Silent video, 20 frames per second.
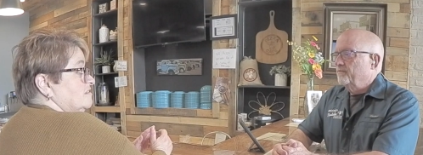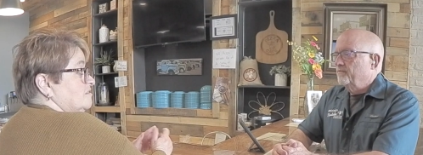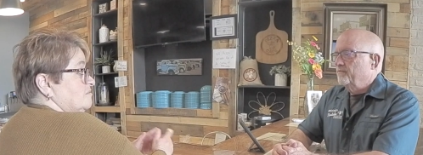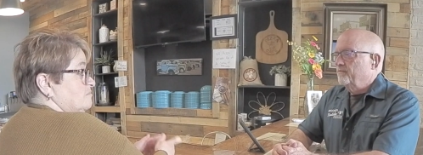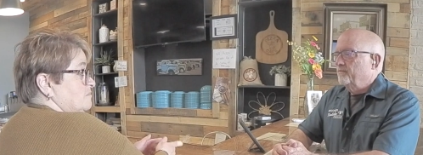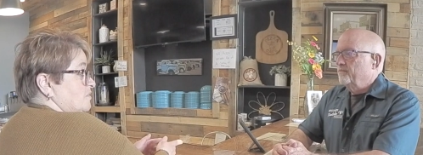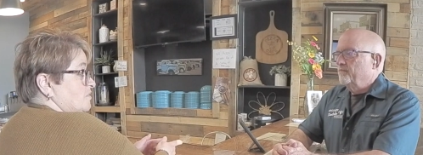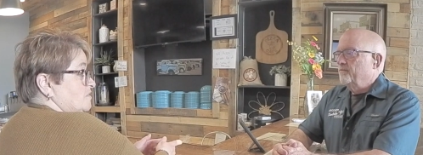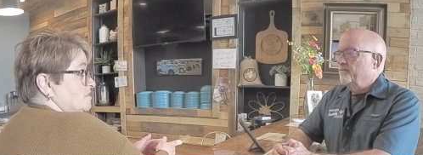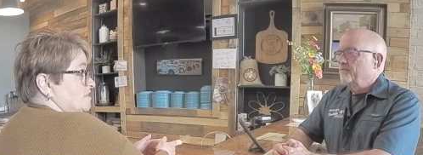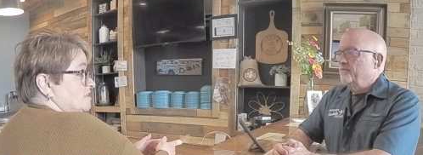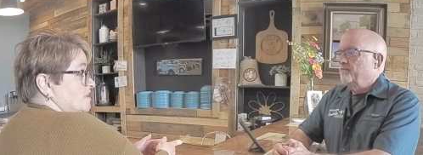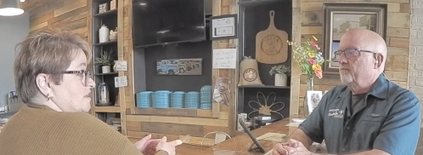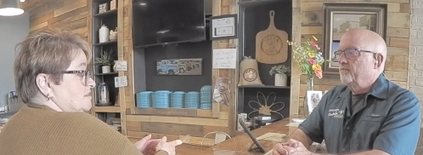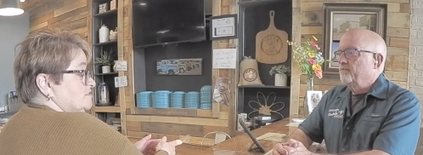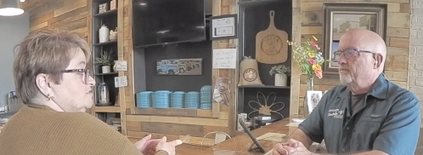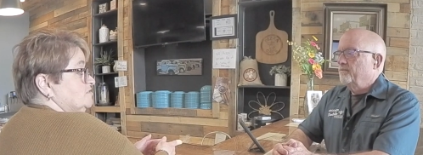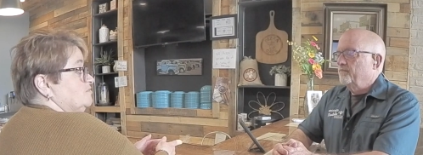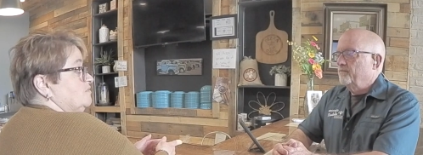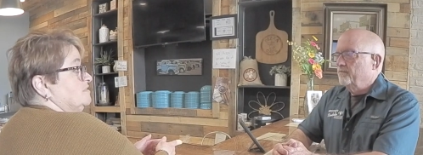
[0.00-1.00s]
Speaker 1: the building
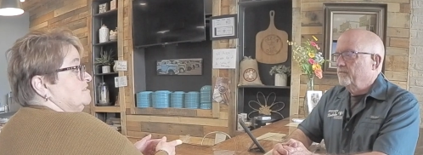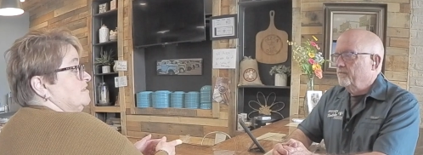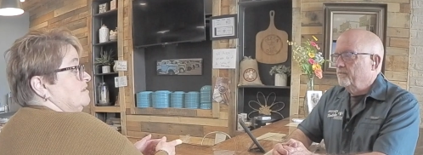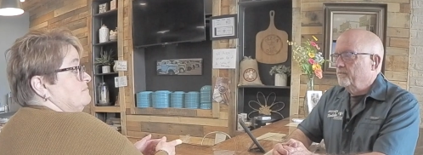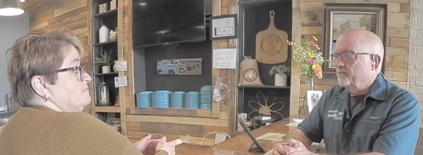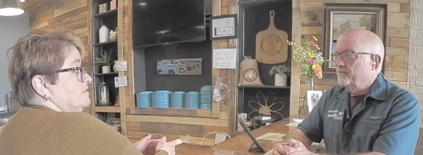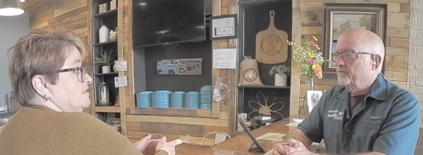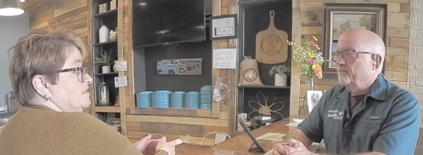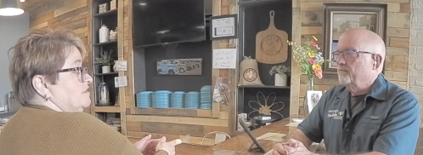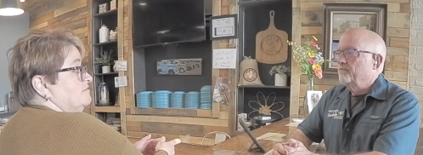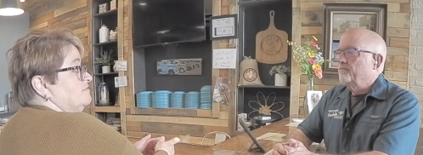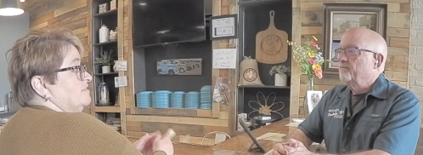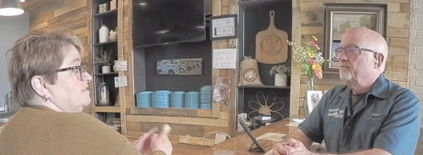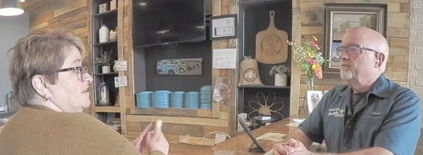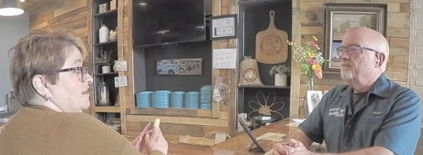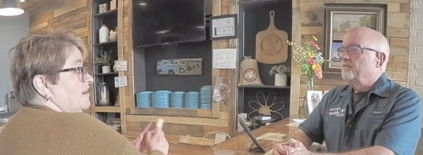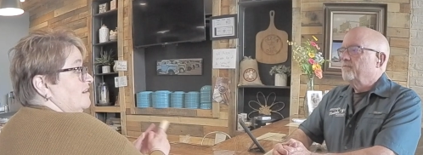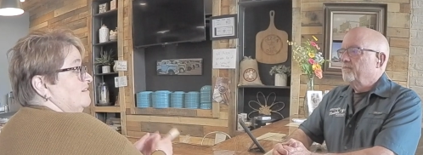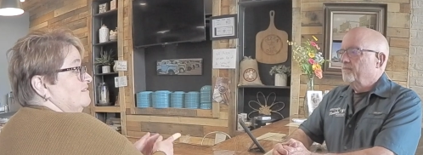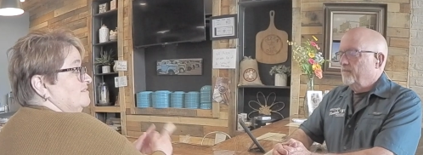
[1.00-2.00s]
next was, I believe, yeah.
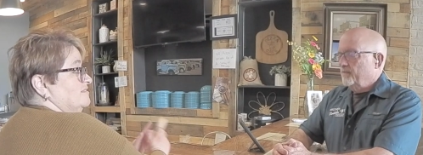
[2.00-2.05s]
